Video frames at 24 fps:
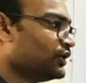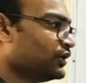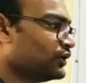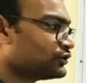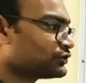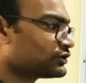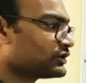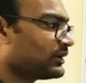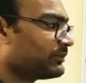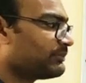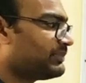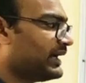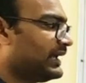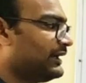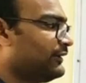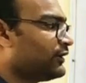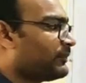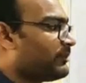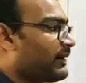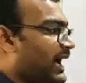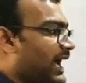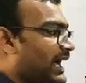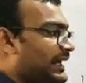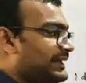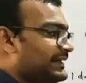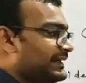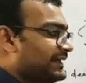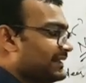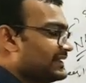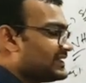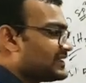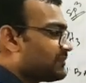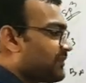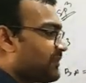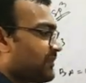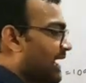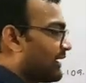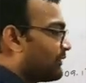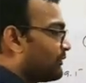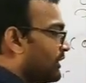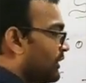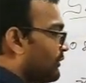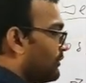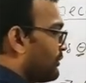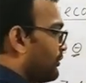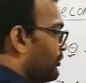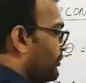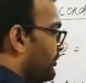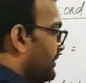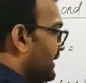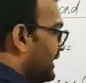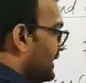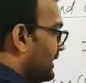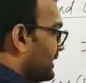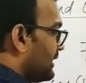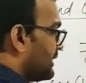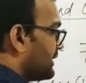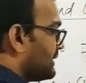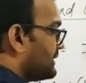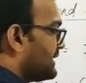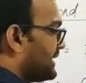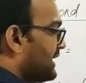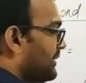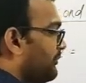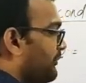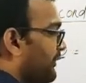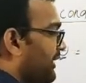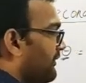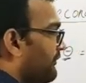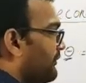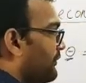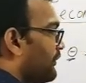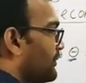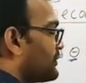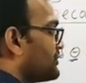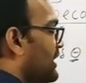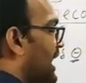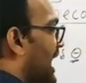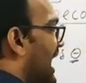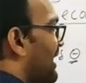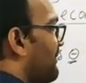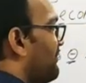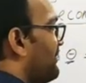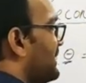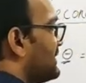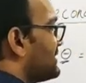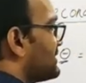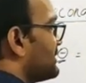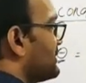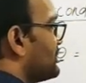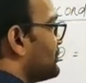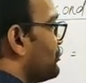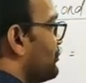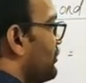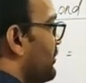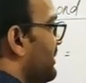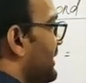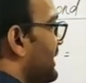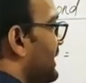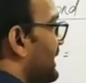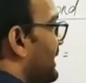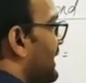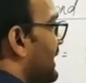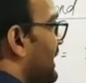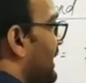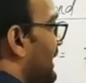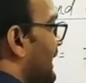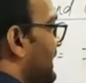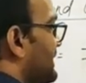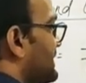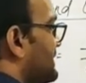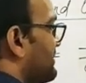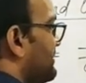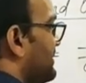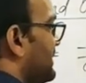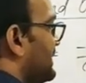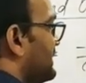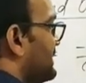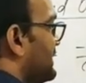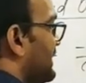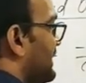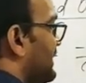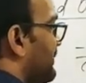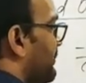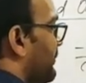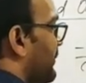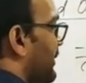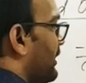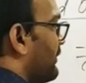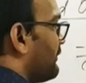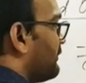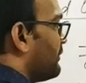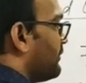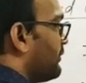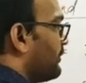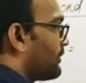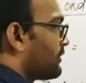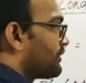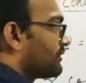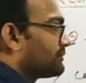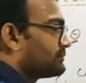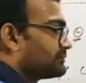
So the value of I is found out to be 3.4. The hybridization should be sp3.4.